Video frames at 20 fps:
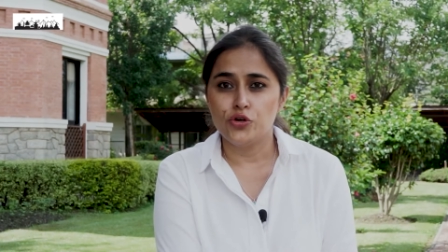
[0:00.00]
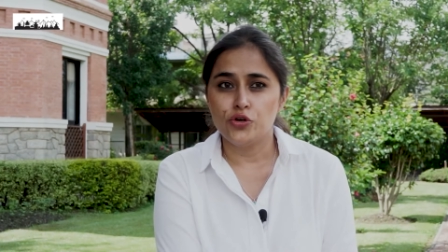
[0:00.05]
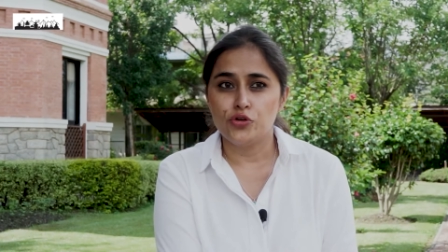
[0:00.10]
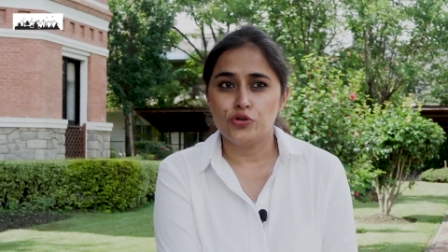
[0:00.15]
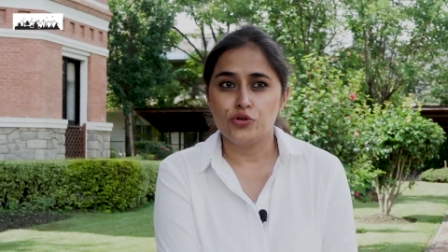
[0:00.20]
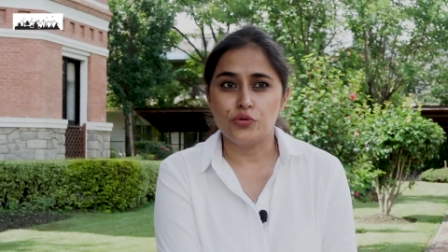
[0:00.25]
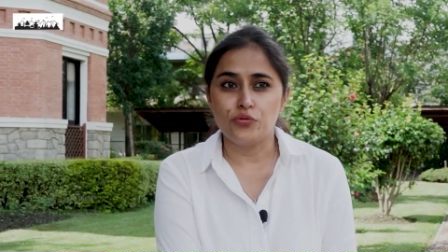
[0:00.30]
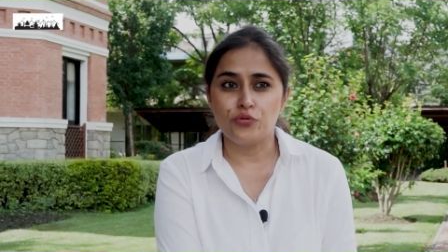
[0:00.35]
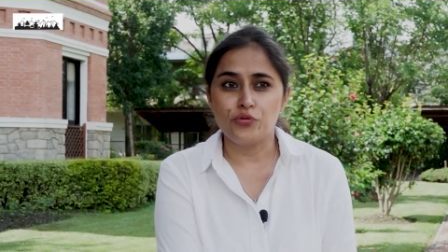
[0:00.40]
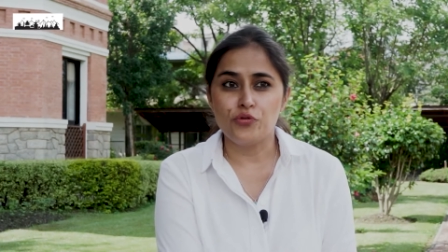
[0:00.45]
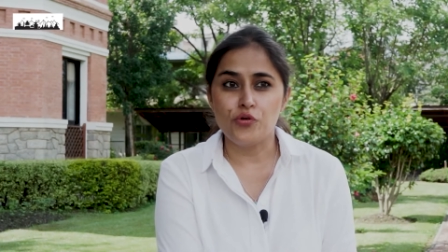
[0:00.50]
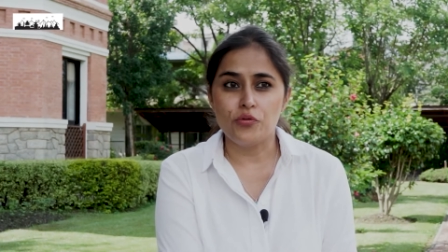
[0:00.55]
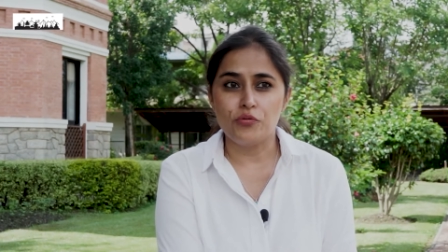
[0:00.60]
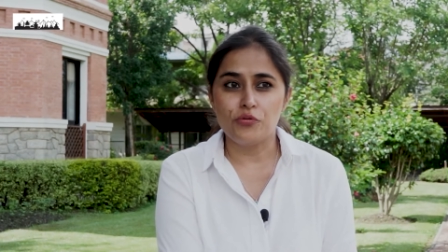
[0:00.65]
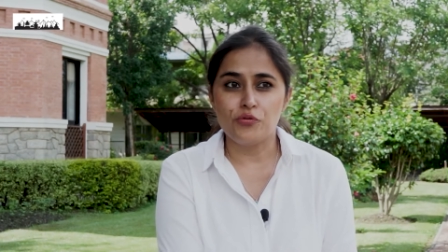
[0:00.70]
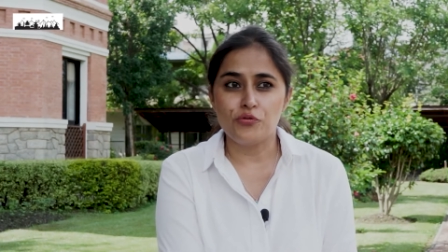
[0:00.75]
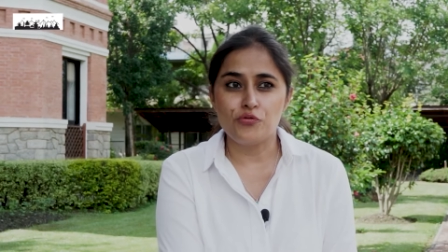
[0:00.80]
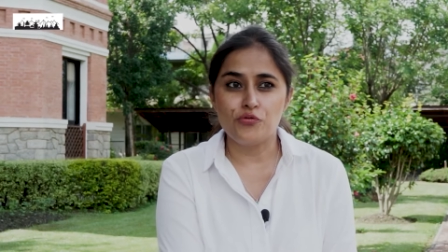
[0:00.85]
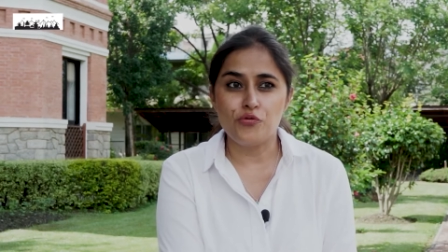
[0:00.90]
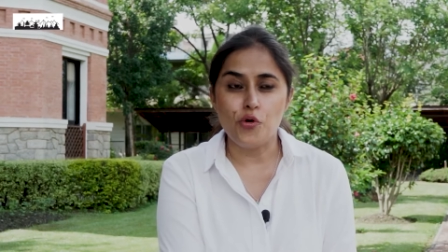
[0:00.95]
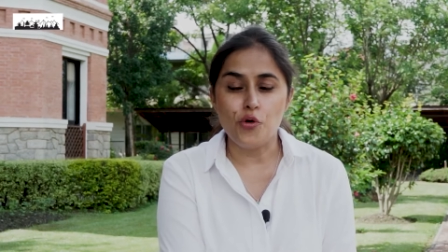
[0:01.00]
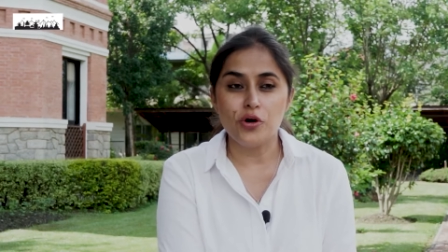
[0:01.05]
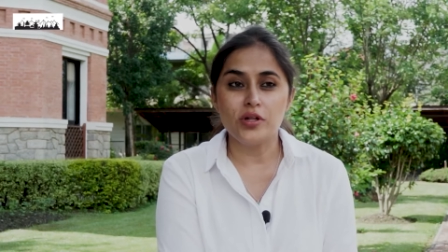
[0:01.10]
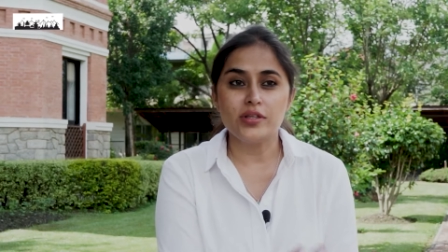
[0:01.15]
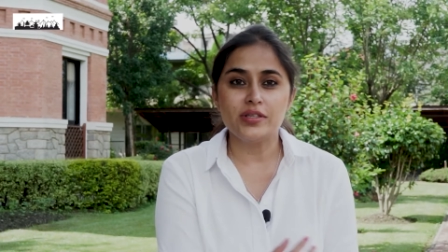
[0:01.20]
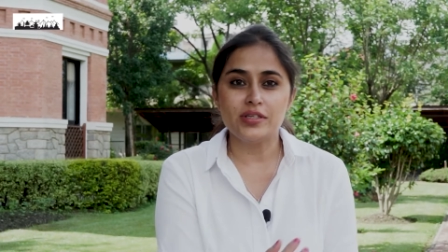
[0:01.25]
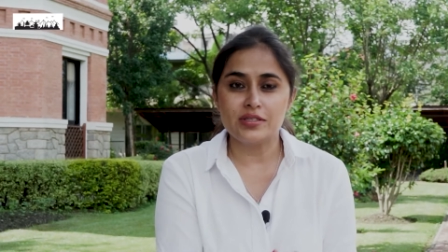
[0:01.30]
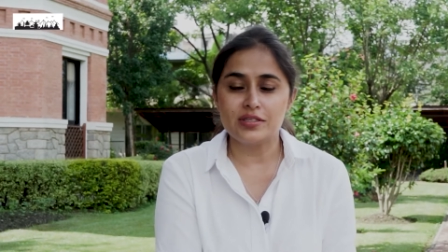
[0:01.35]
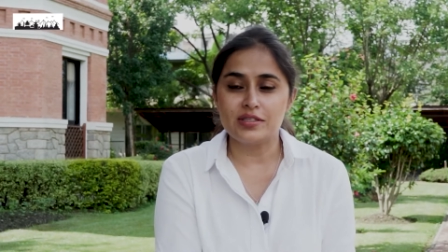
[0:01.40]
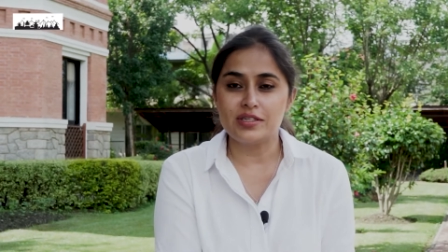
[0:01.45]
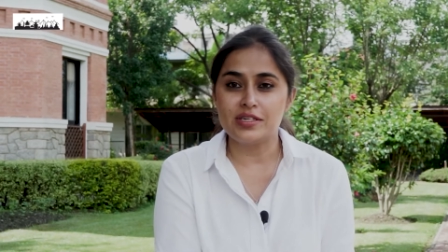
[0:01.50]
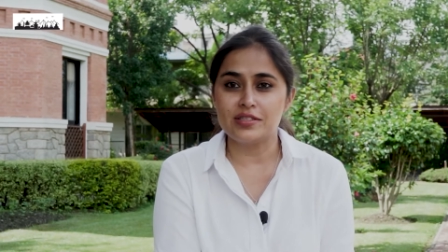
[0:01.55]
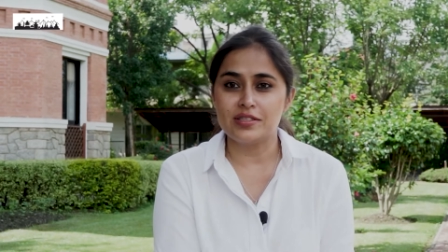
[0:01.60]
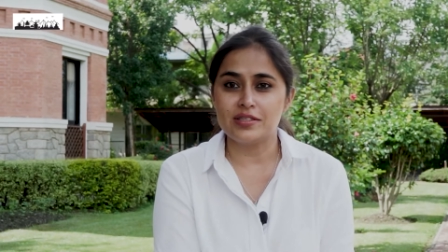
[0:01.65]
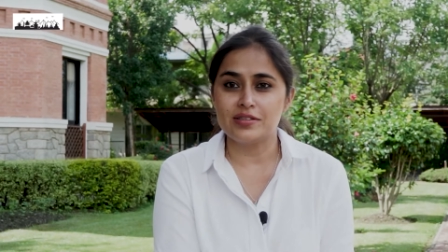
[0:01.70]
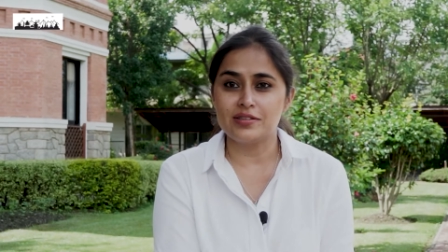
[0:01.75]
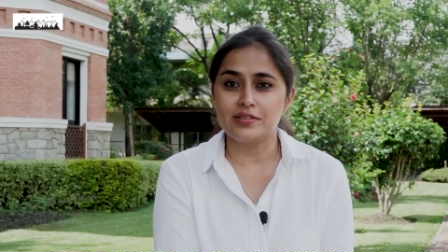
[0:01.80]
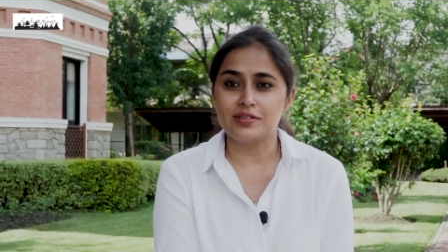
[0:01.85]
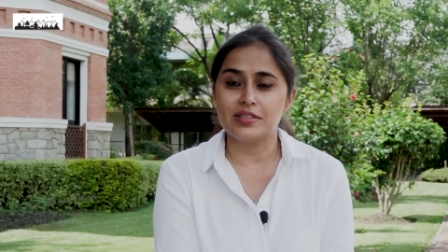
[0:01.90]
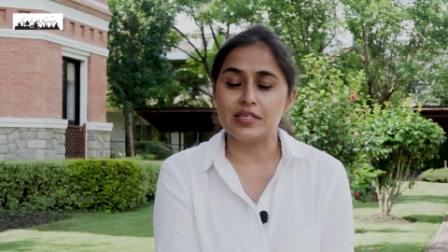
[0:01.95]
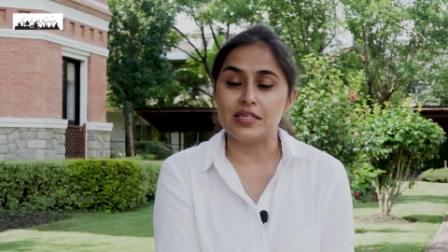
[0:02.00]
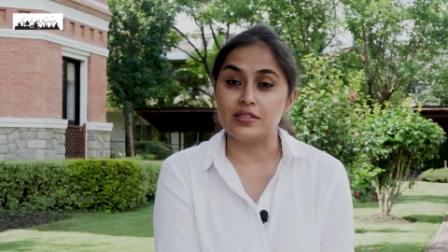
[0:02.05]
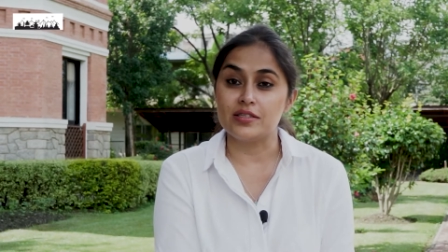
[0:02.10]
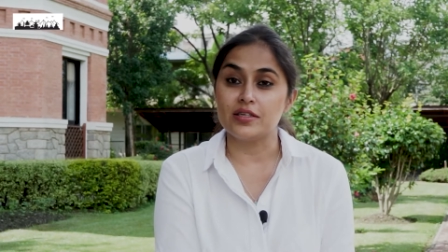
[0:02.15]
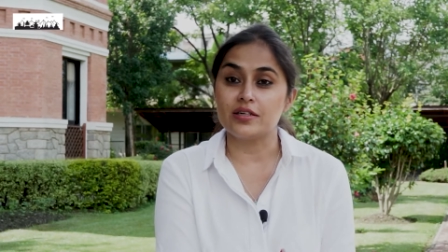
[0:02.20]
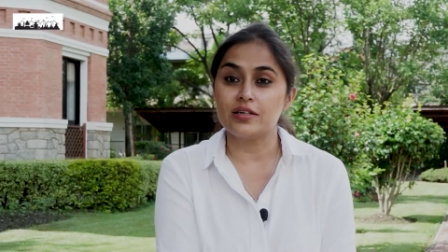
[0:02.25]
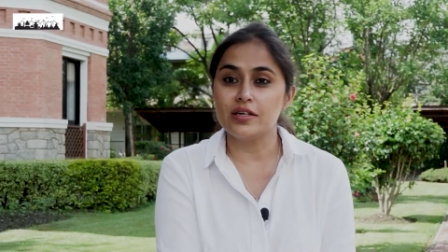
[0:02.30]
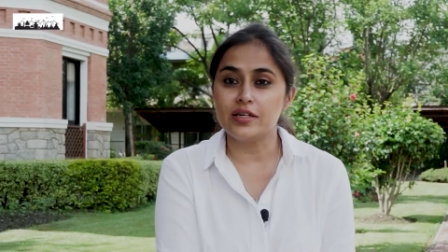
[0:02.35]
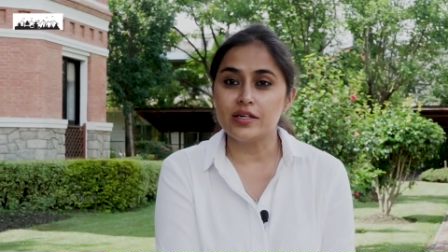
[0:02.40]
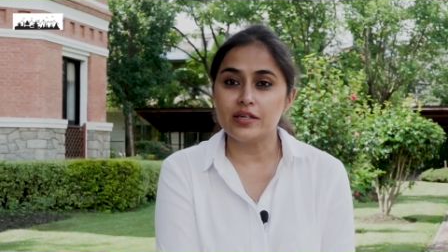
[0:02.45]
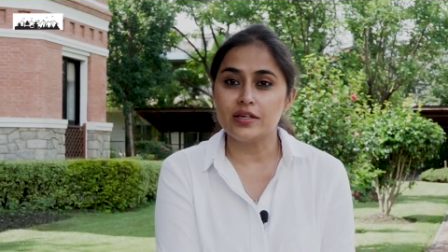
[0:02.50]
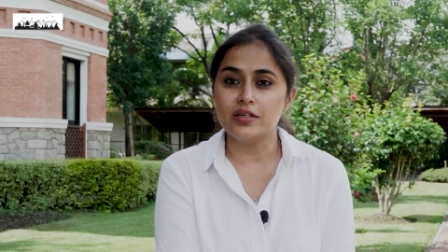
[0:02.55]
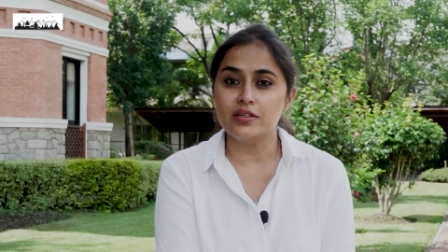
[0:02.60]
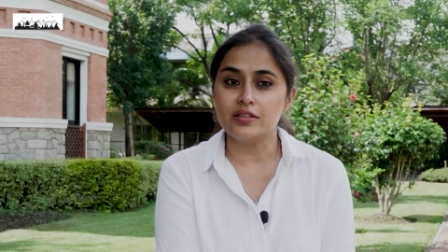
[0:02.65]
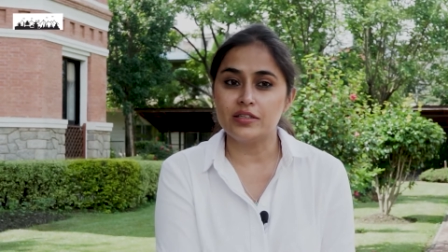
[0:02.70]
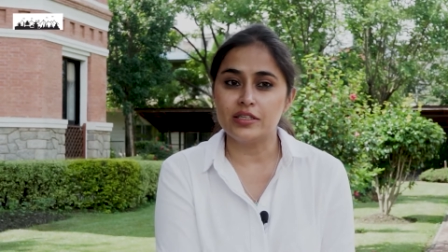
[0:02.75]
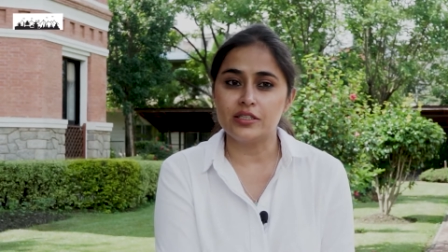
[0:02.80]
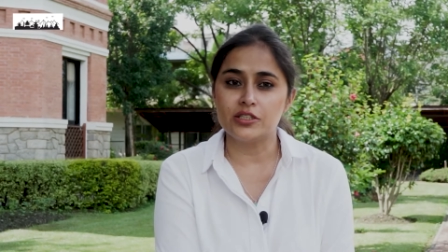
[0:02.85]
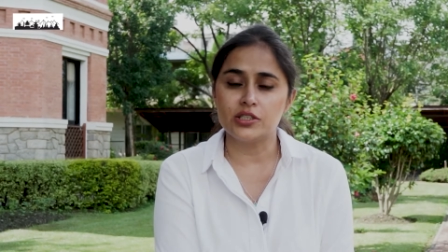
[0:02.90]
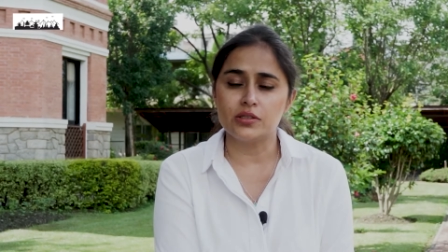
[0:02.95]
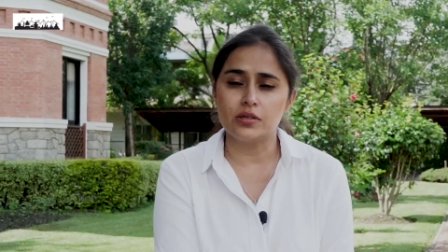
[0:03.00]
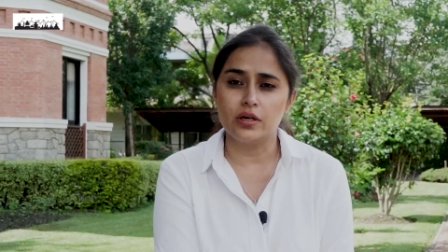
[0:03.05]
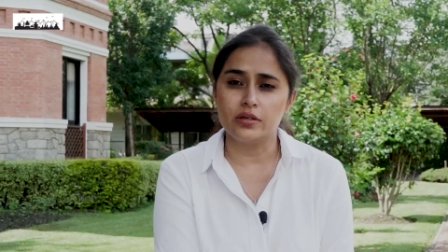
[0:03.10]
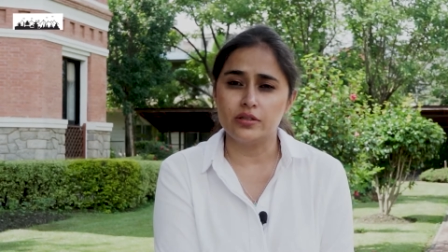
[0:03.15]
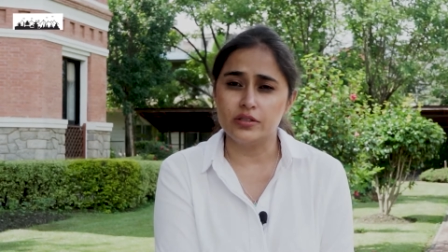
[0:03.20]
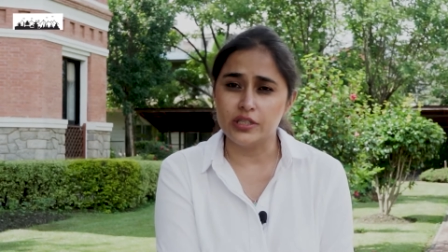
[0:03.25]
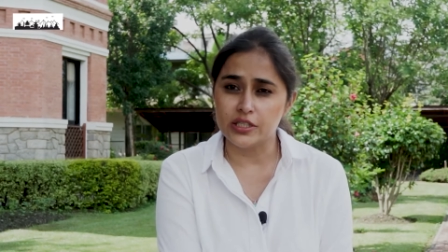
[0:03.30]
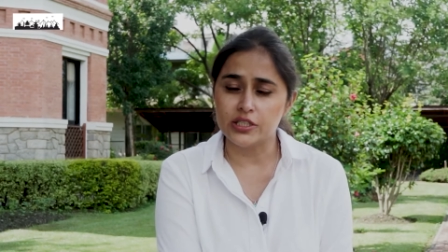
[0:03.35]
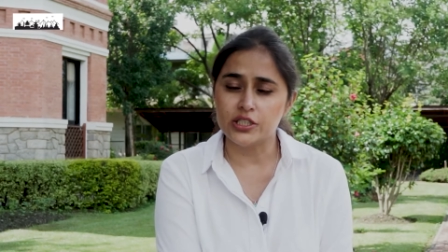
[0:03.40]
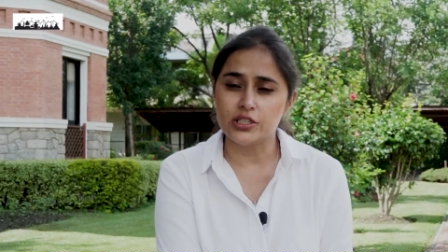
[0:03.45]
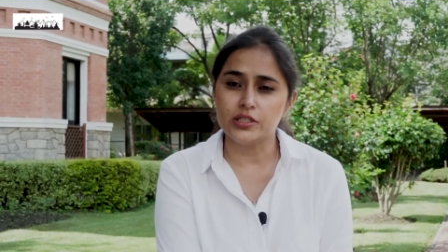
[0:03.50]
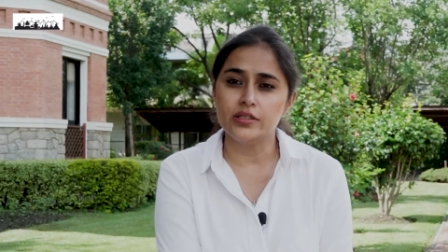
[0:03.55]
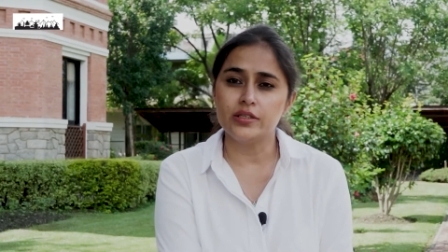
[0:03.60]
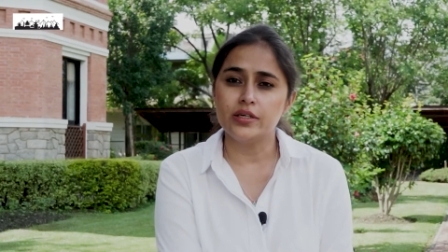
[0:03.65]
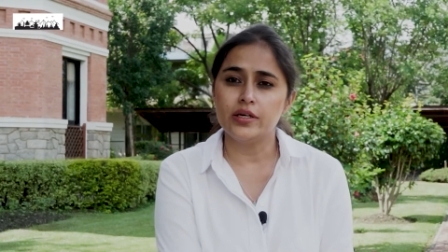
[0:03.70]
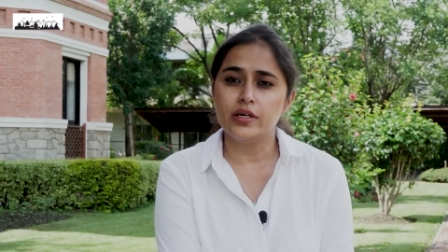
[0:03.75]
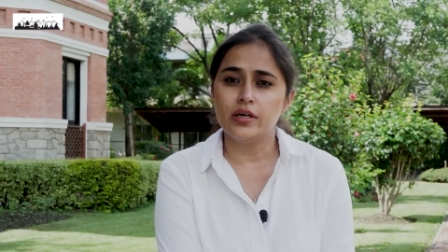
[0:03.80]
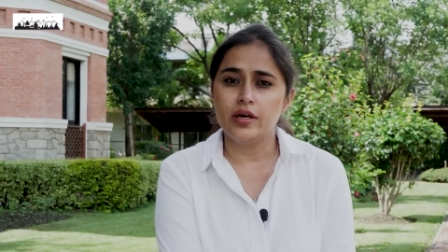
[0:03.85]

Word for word: So for, for all these reasons, it's a critical reg uh, region